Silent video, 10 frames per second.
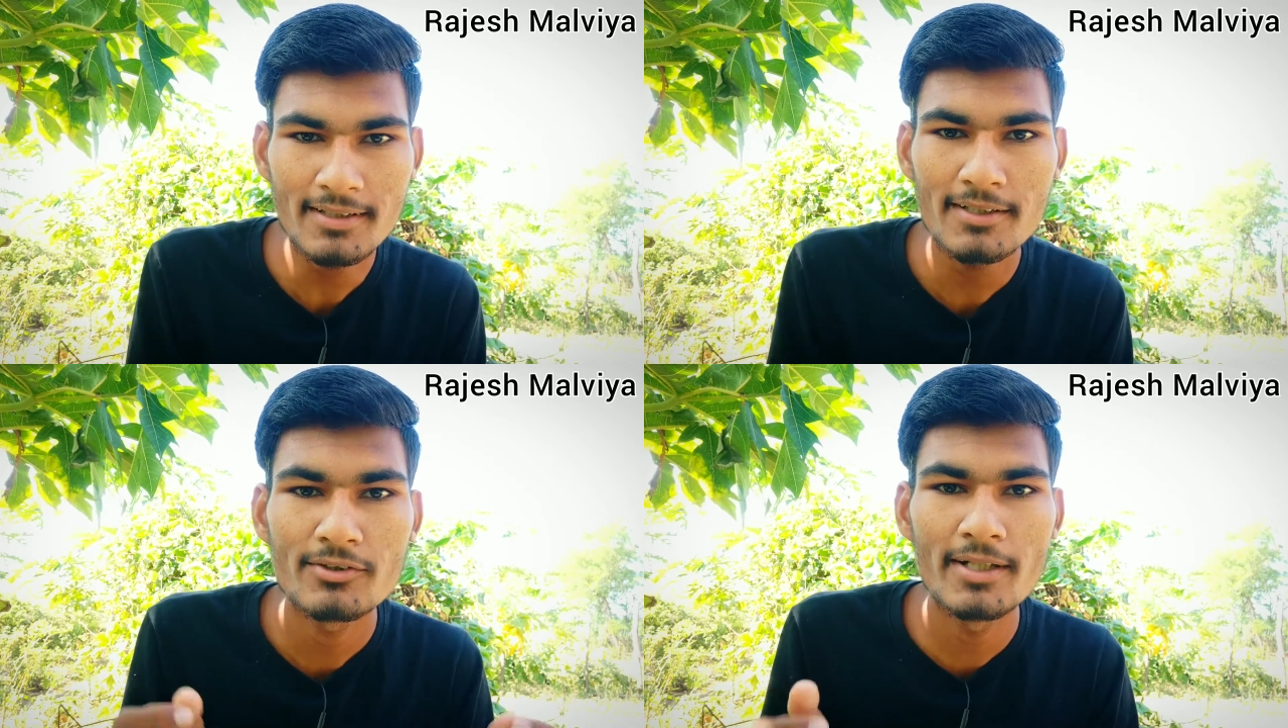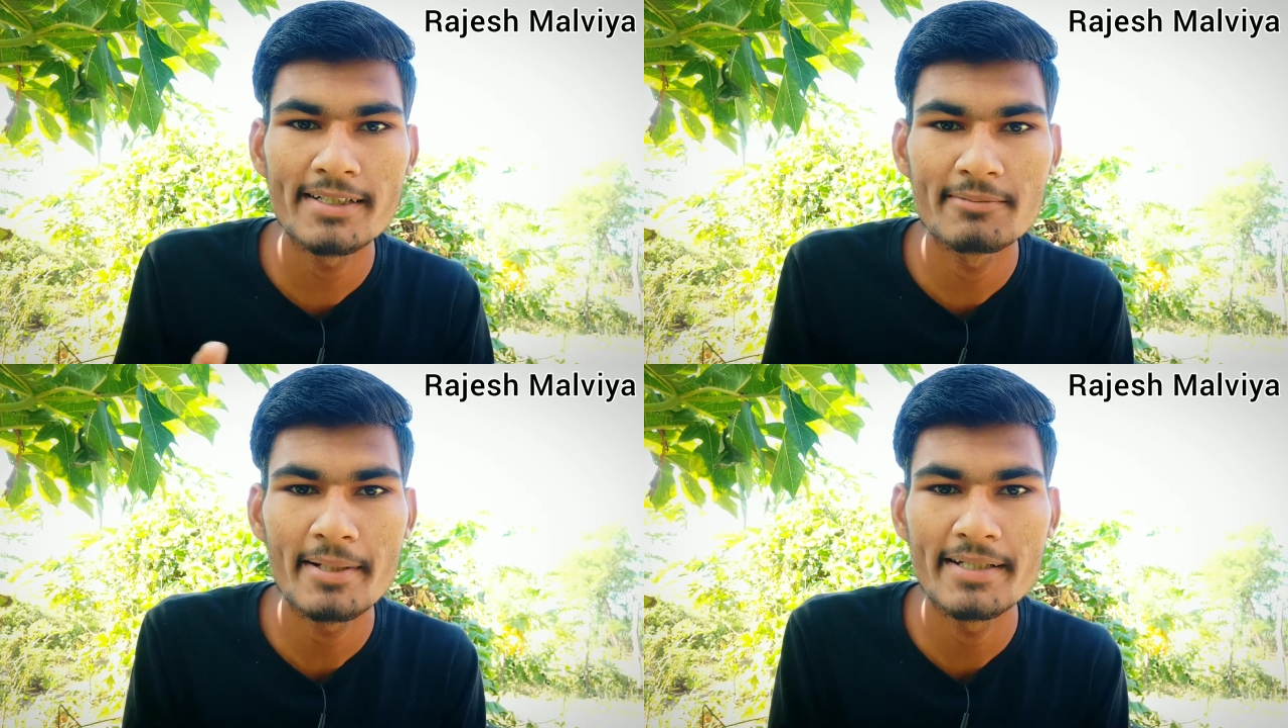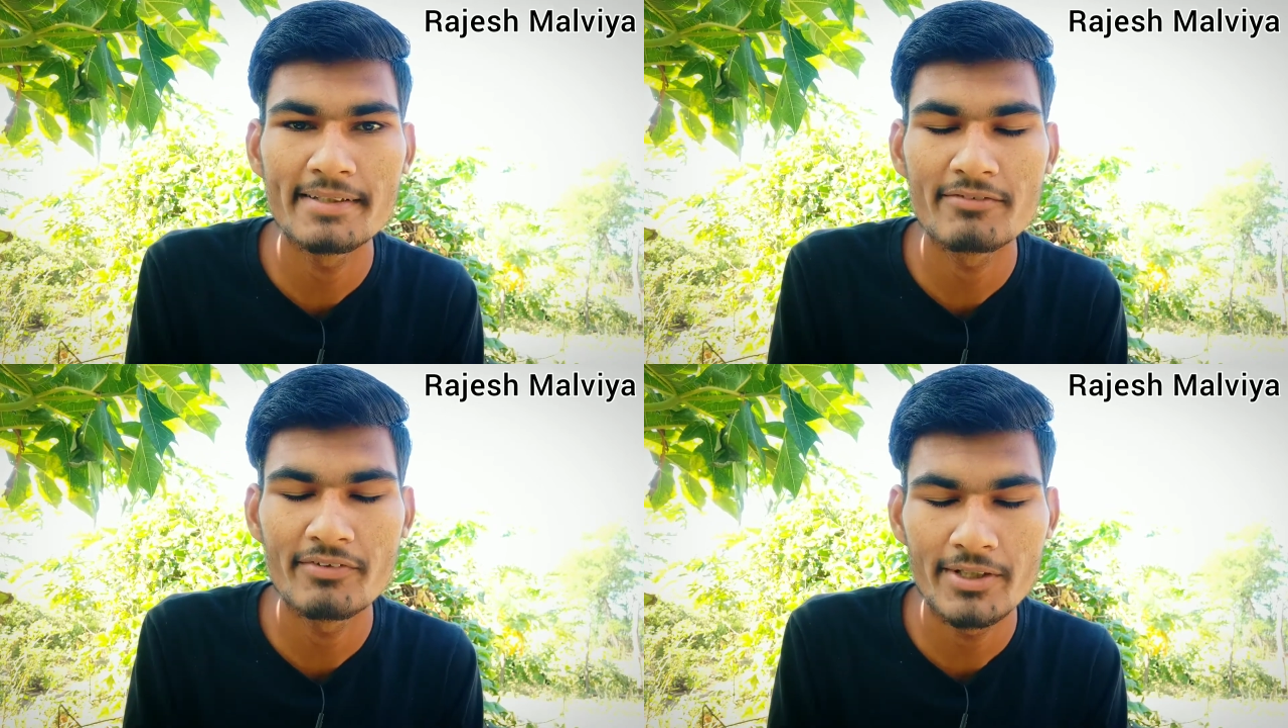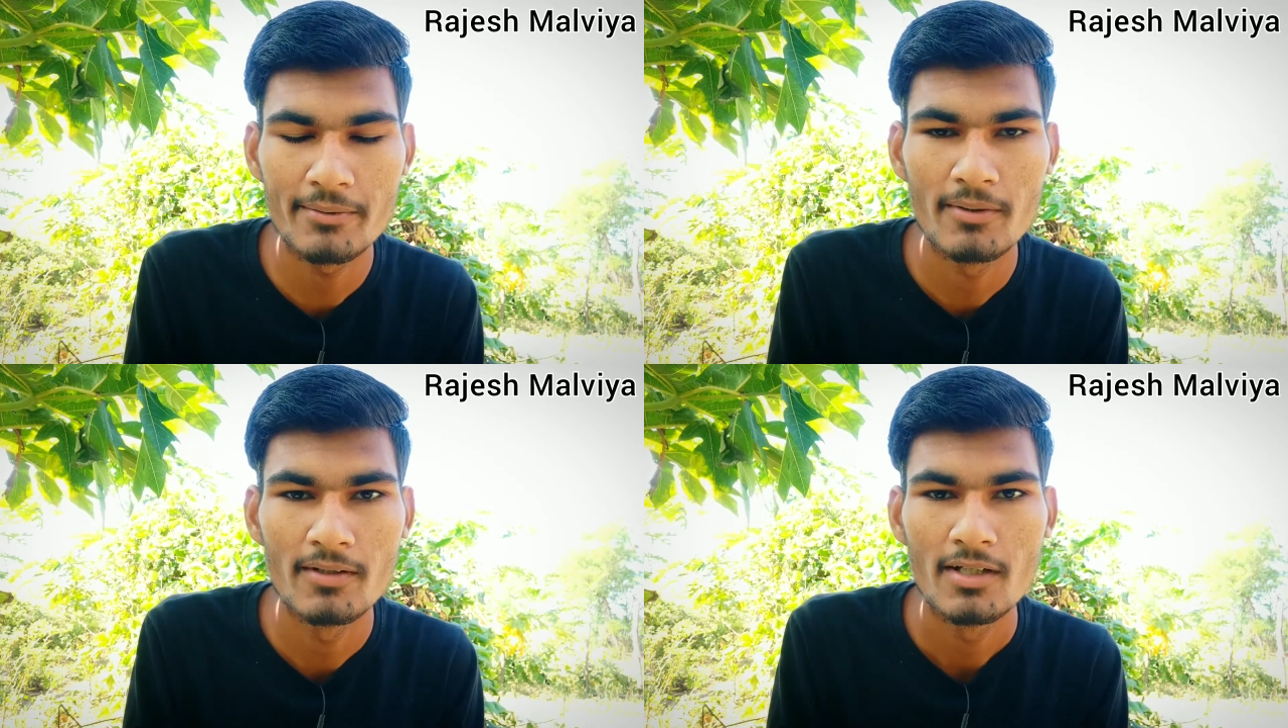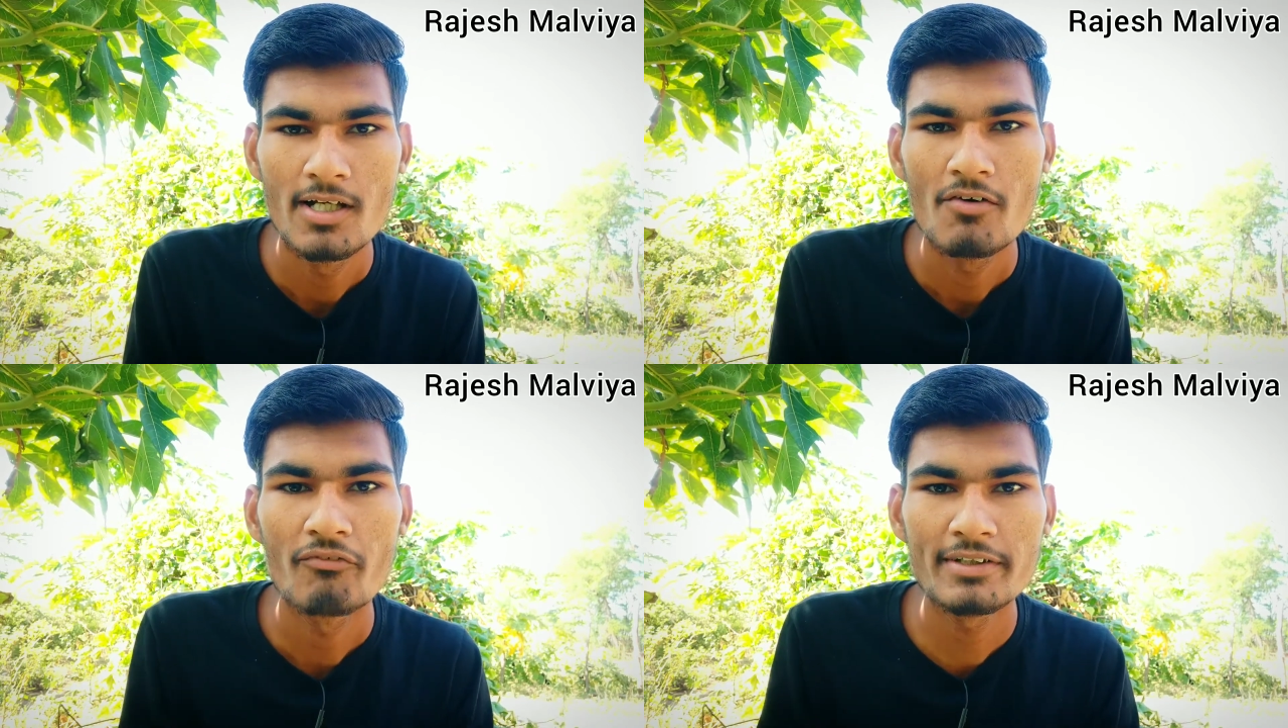So let's begin this video.
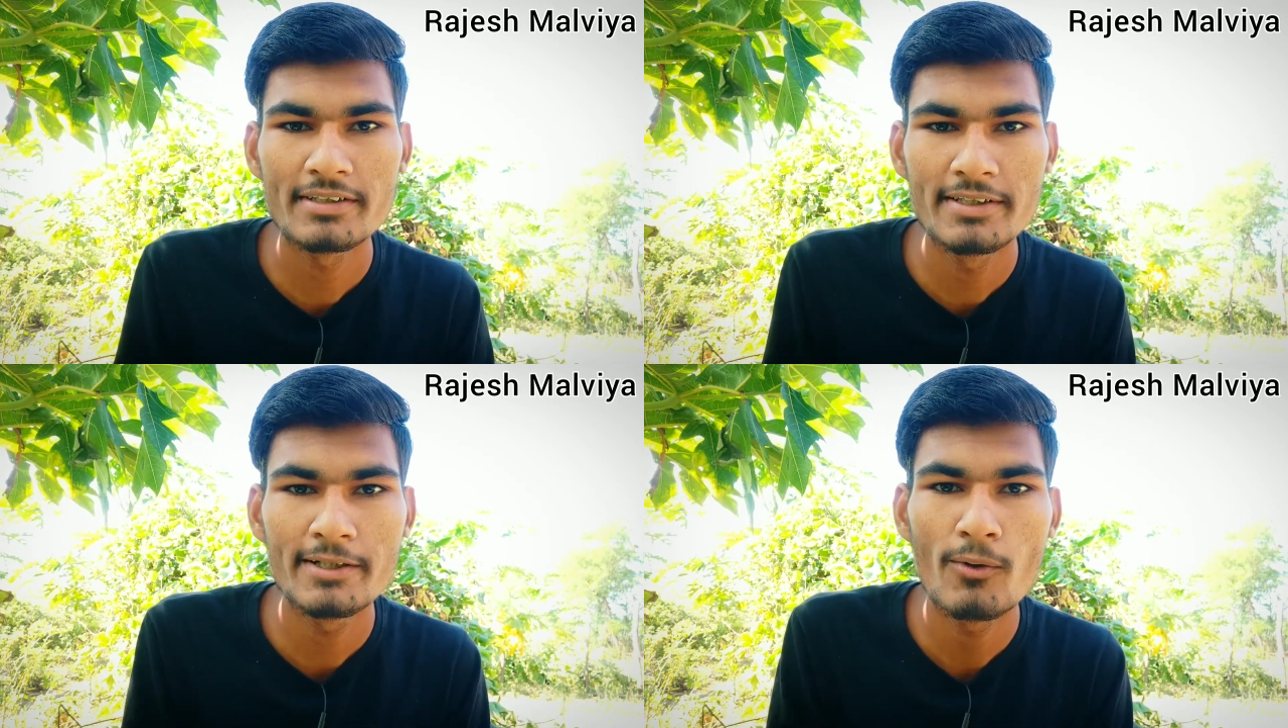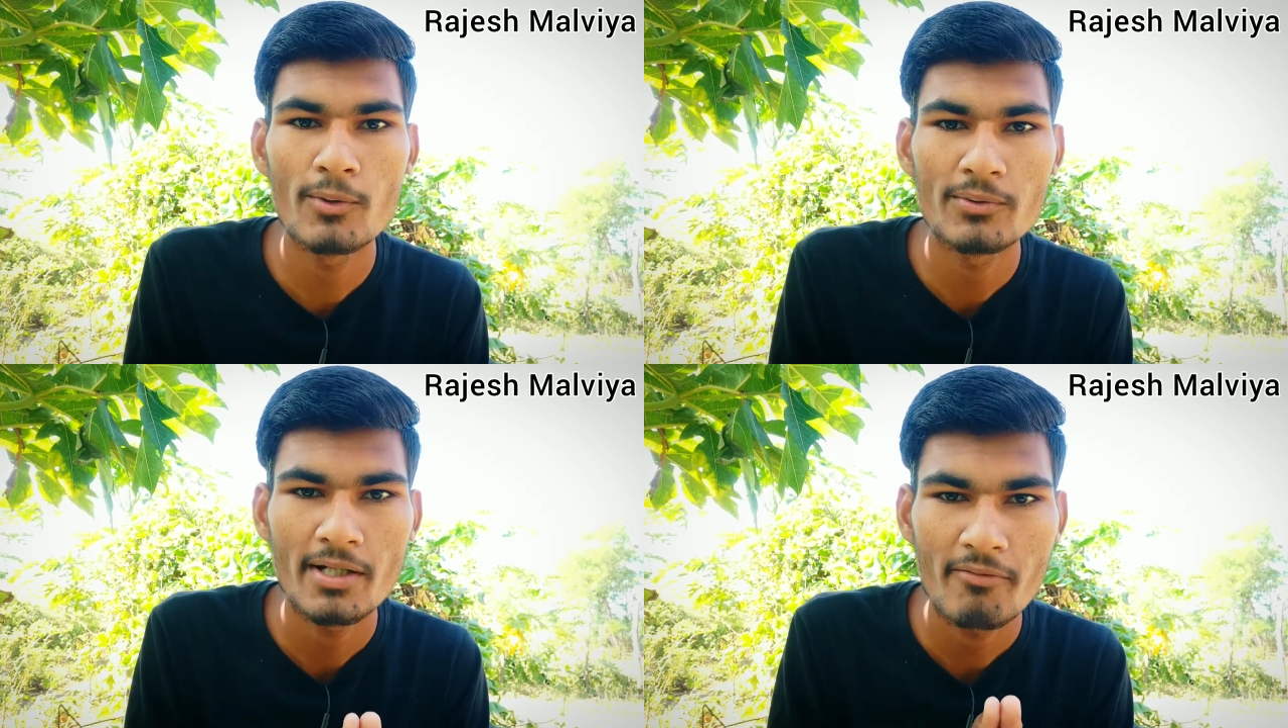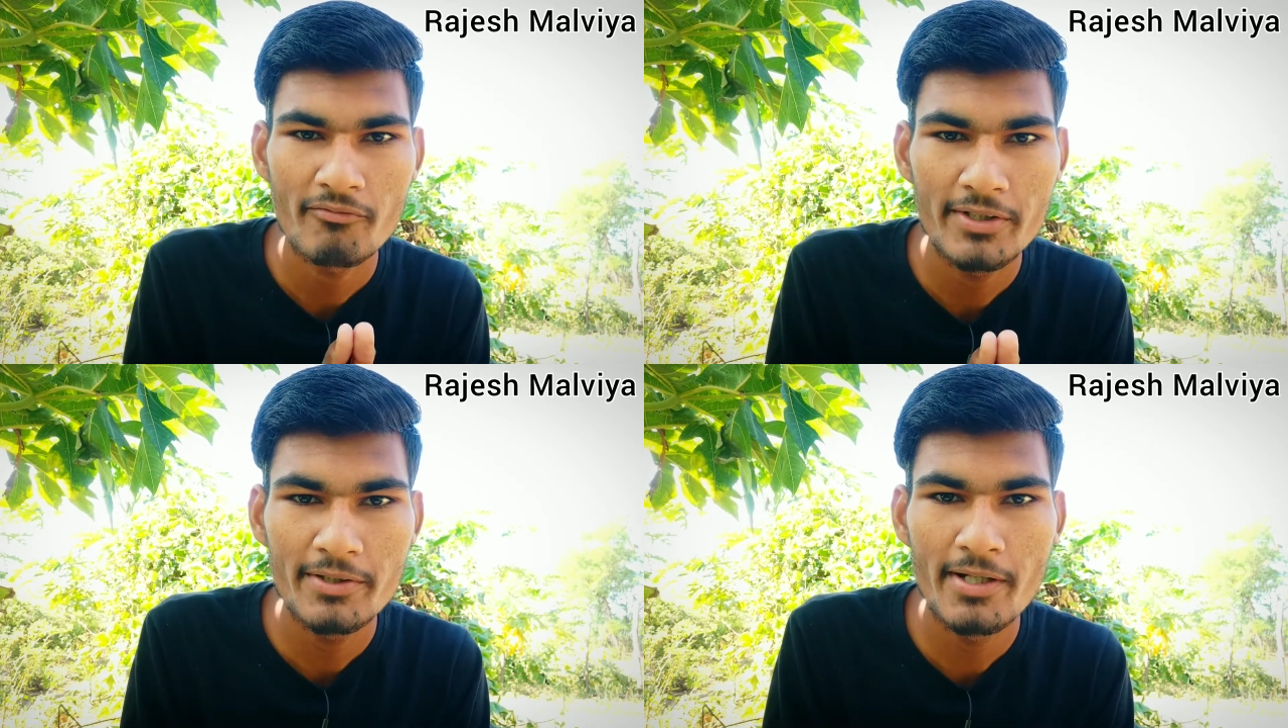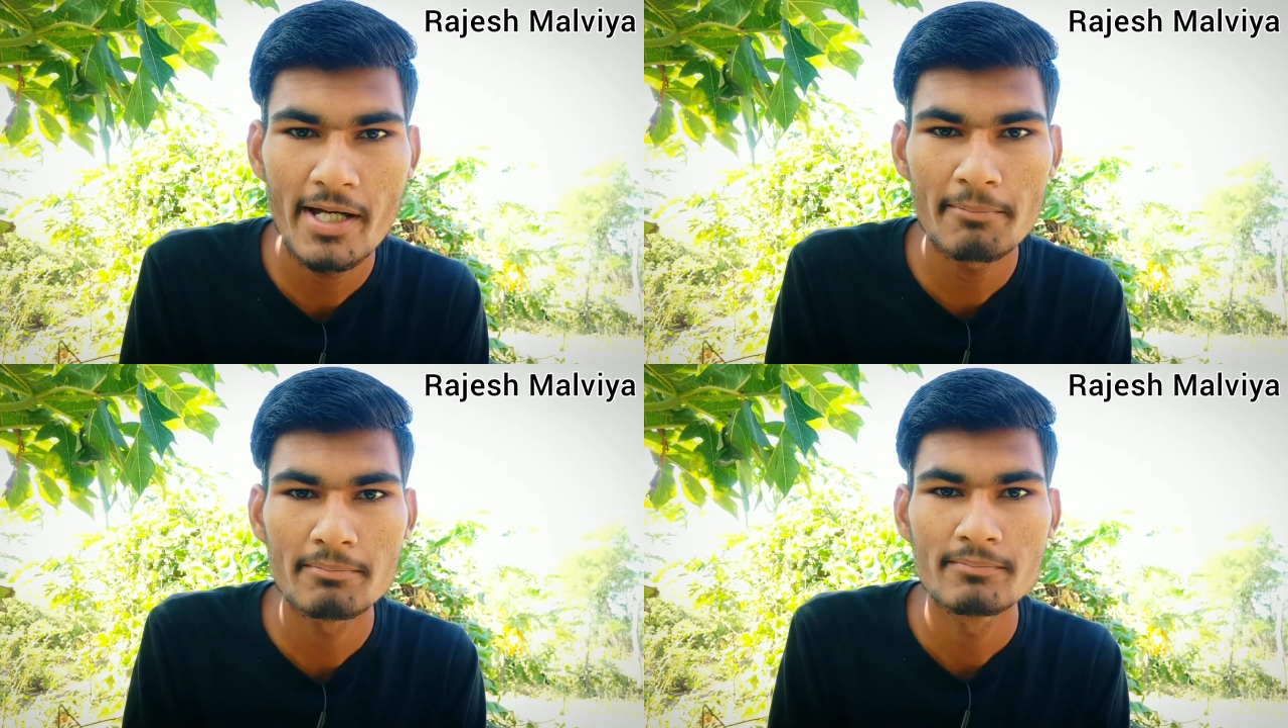Firstly, go to the video app,